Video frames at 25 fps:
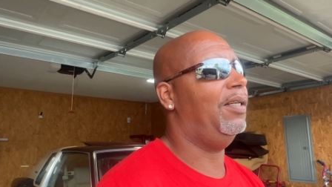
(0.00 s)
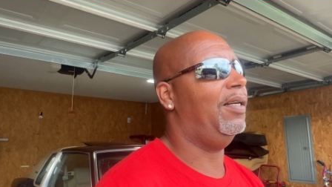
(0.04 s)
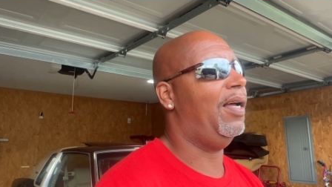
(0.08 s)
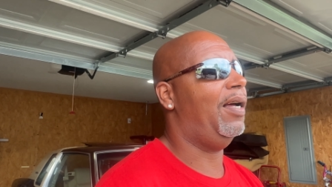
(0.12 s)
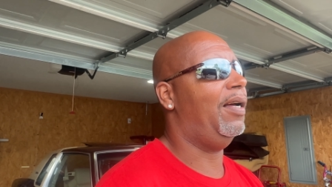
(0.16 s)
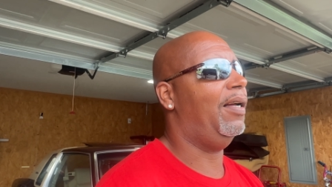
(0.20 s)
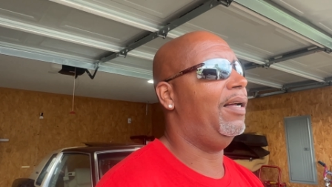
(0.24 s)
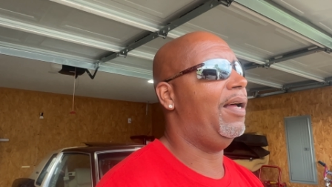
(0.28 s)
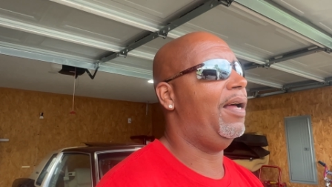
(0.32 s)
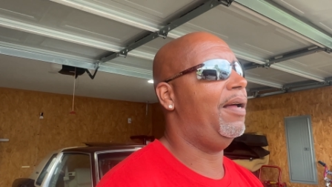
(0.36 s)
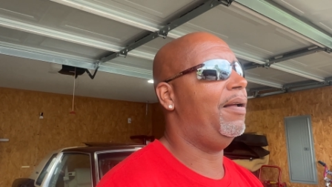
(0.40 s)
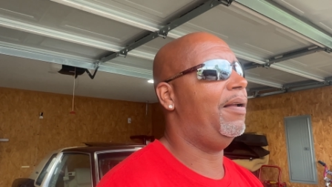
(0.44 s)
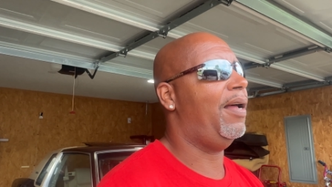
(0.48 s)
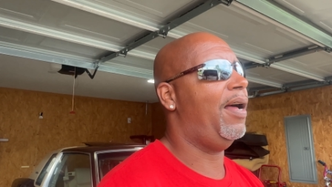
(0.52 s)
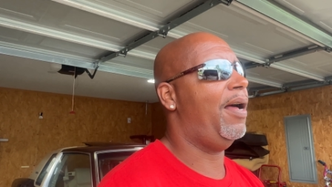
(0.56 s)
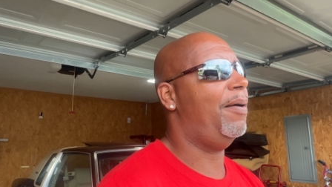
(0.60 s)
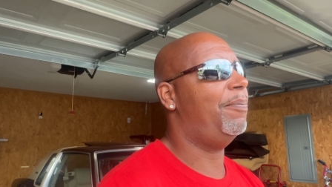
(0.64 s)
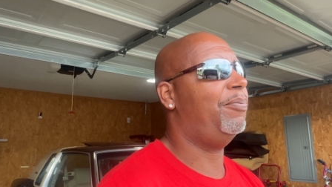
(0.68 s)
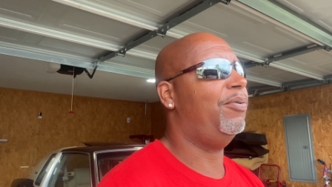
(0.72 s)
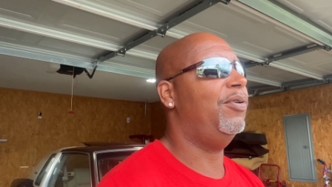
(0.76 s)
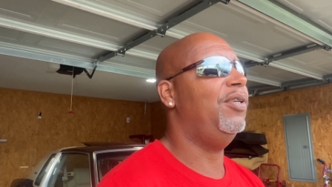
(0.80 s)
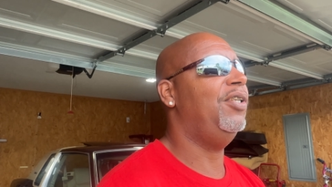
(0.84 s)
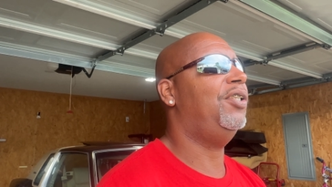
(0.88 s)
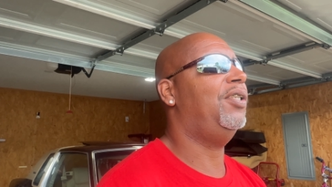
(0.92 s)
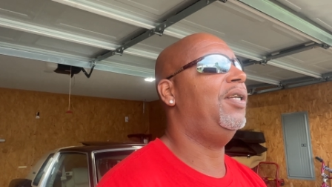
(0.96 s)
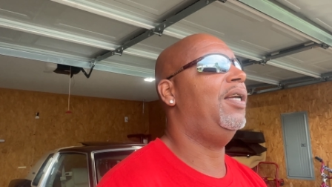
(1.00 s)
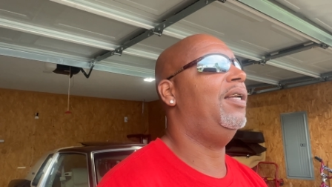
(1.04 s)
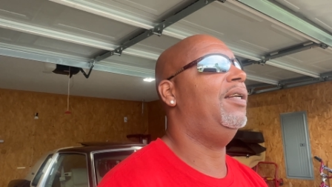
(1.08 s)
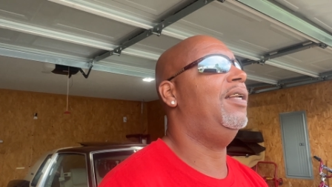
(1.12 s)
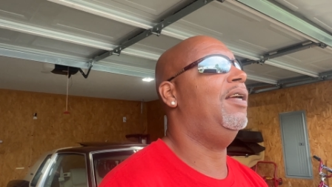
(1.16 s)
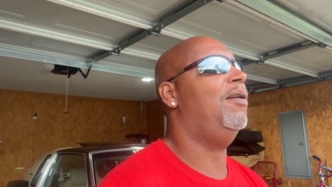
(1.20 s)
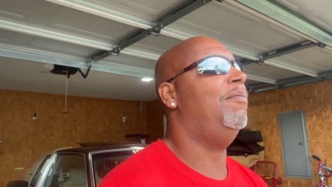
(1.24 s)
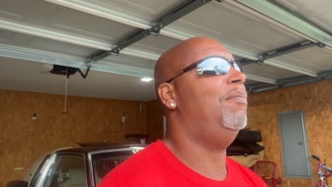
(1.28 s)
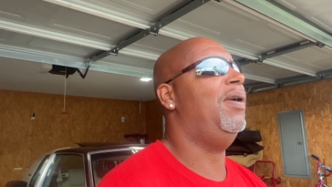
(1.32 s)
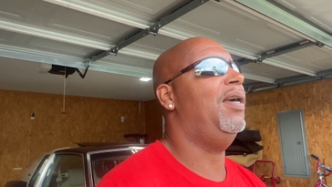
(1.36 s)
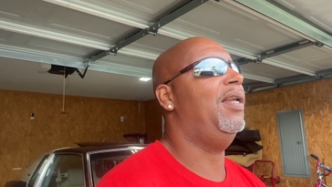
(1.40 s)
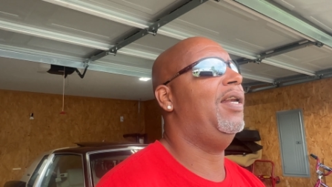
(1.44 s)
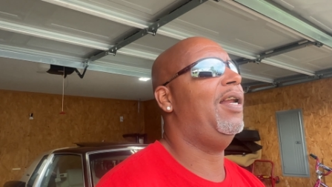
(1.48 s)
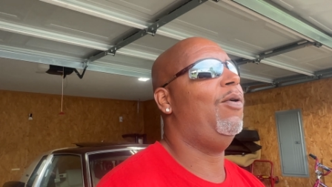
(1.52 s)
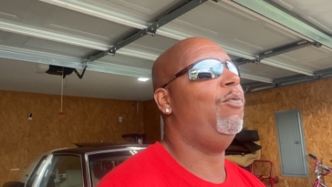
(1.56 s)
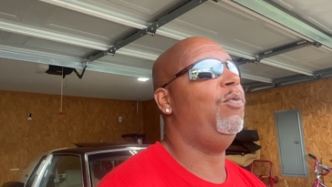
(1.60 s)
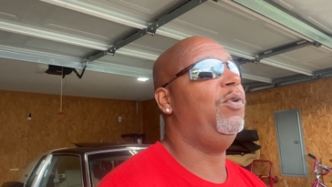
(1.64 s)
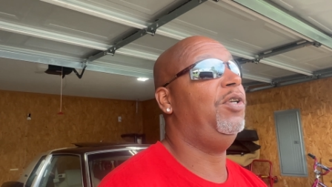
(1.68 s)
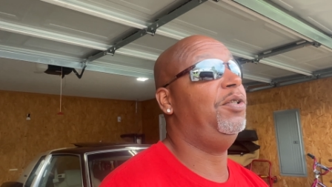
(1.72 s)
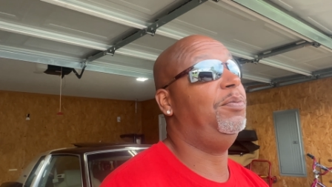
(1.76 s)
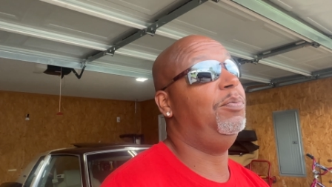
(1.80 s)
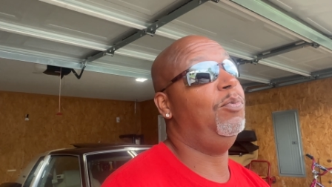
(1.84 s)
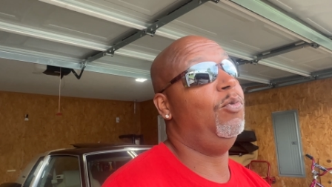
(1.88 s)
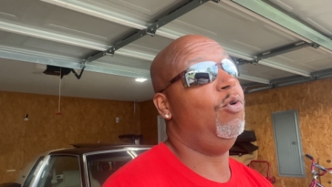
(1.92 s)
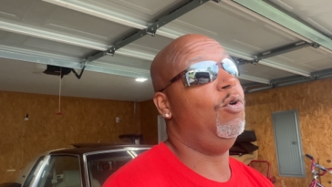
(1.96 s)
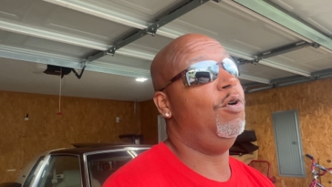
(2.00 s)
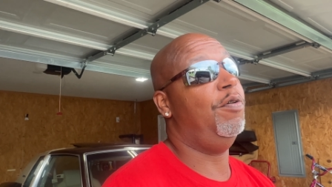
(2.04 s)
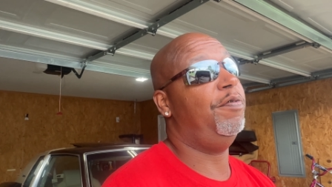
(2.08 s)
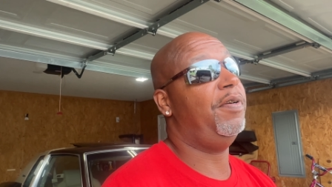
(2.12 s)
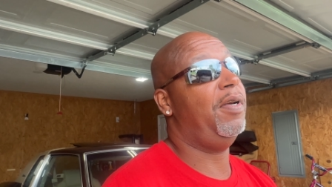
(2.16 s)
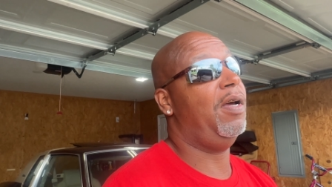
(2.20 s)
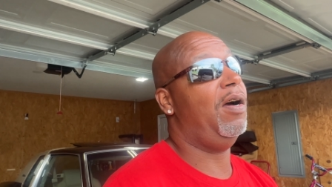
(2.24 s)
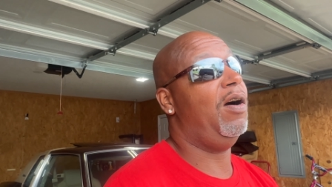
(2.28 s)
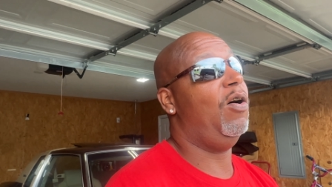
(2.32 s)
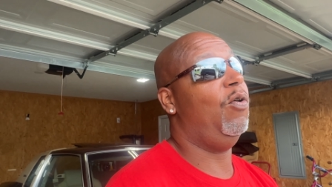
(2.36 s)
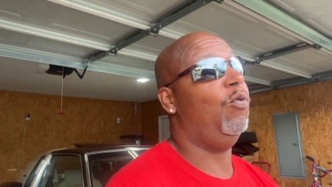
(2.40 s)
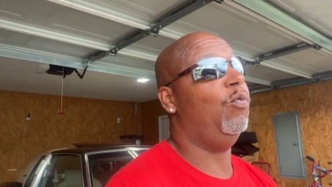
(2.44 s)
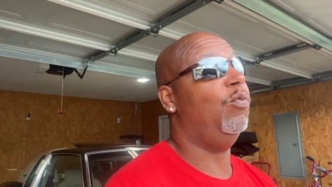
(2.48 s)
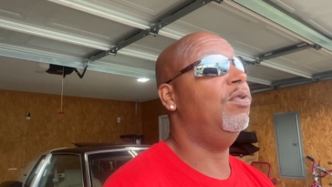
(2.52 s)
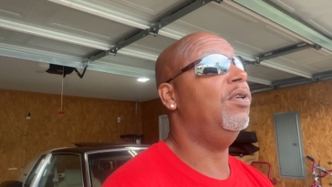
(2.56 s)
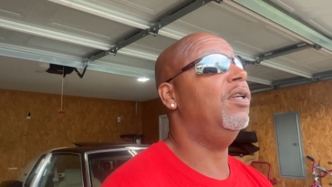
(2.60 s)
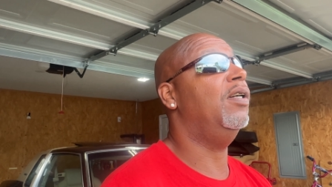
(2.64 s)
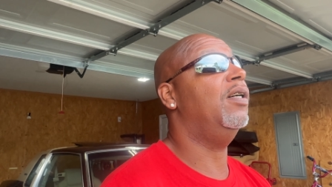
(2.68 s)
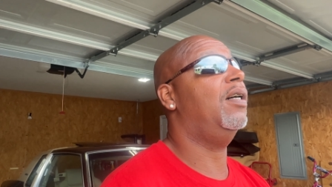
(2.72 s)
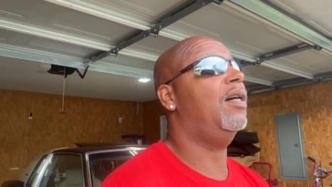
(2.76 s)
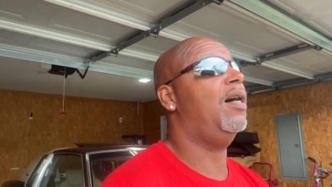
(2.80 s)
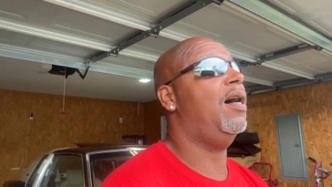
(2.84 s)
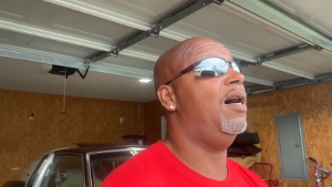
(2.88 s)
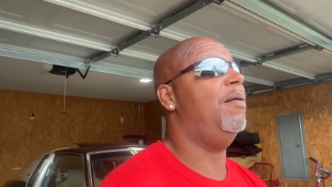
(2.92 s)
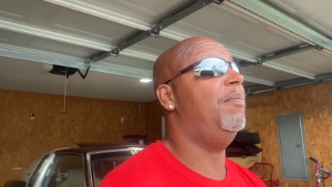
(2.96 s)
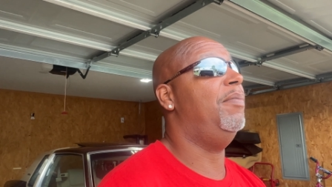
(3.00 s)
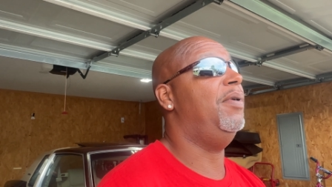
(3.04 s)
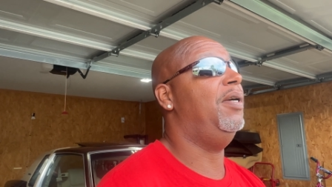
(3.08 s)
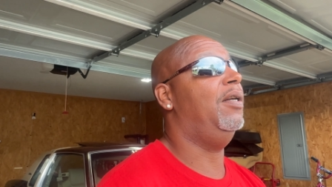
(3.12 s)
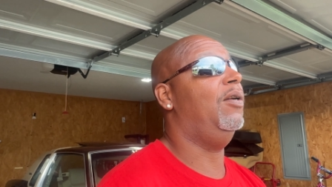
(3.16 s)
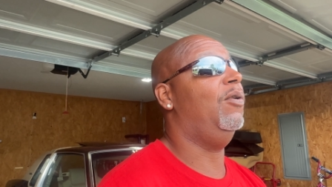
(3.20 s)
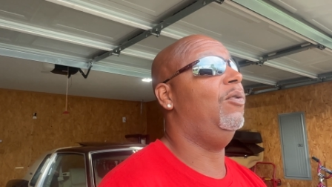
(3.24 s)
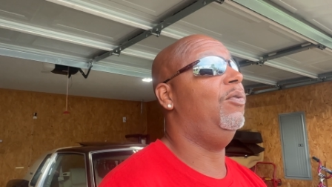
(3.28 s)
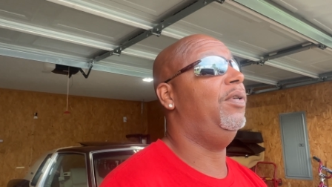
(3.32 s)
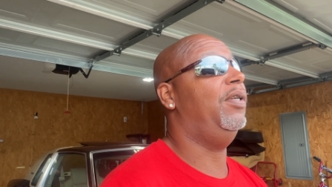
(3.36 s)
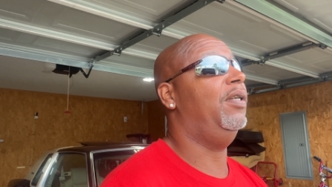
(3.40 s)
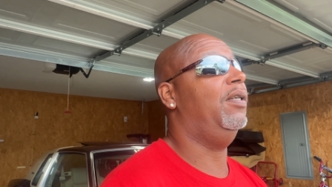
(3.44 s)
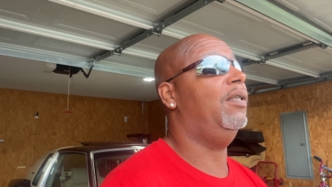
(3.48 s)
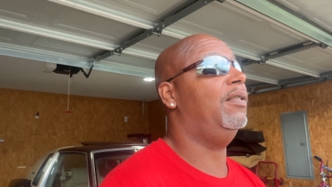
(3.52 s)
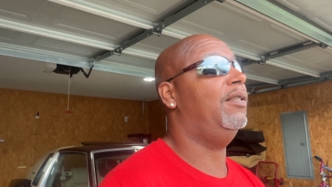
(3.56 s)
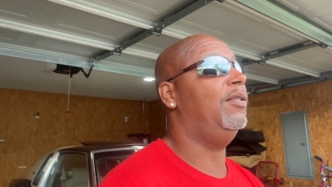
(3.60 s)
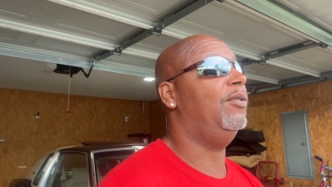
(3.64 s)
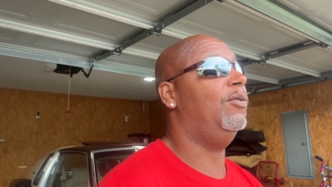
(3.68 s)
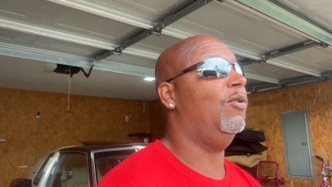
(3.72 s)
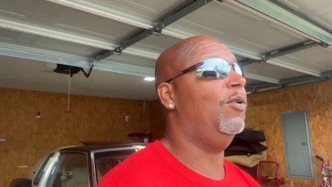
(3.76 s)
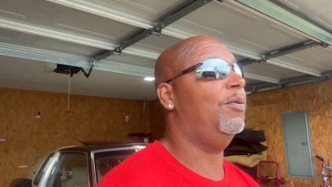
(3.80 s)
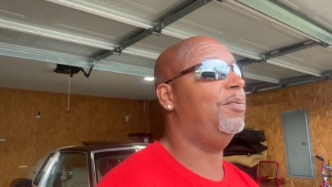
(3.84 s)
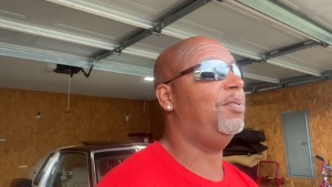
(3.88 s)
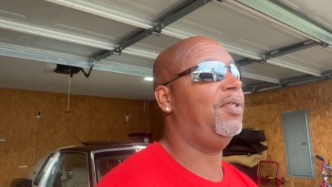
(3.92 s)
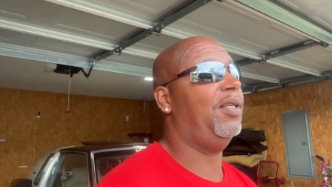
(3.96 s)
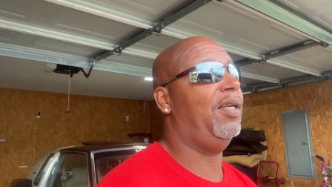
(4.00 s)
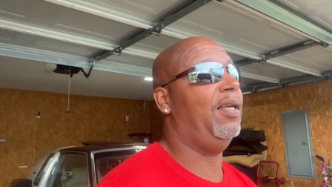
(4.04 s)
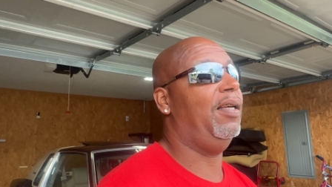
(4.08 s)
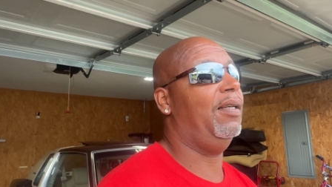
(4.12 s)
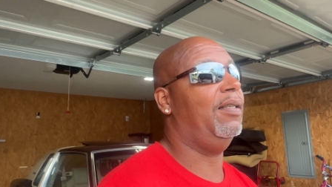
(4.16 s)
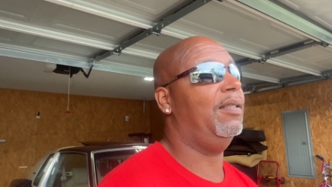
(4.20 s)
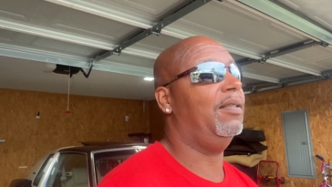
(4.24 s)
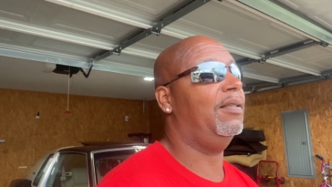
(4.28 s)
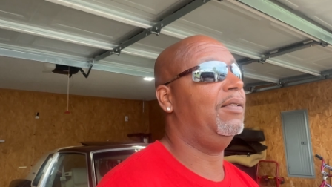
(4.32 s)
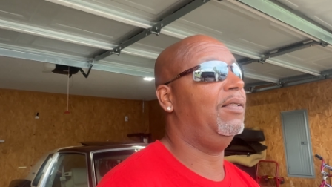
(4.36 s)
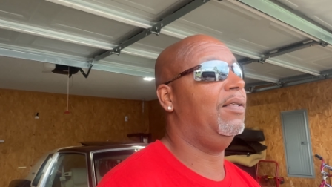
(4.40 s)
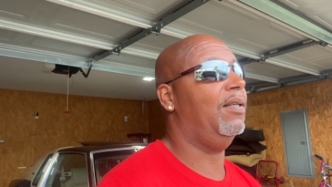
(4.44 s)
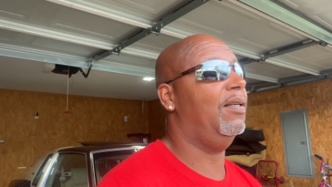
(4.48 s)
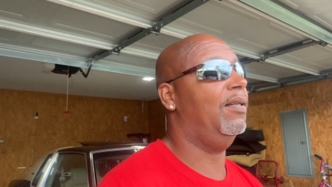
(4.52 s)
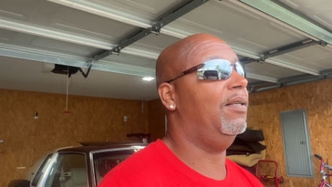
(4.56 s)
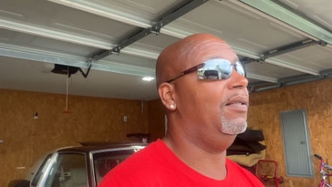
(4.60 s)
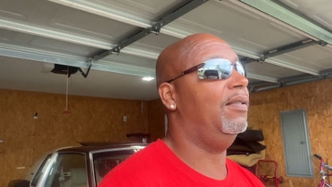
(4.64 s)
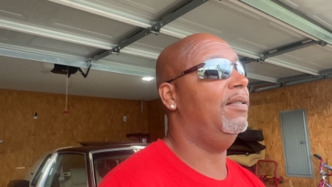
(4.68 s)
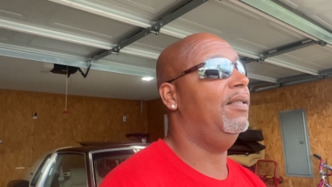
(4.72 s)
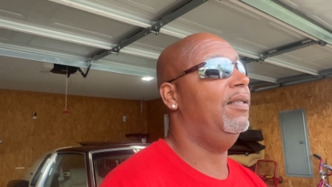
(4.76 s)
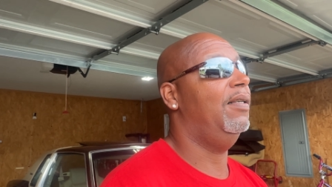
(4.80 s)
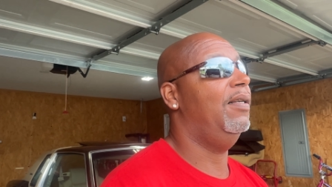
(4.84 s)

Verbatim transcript: I, I, appreciate that, man. I wish more of y'all would comment on that, you know what I'm saying? Because uh,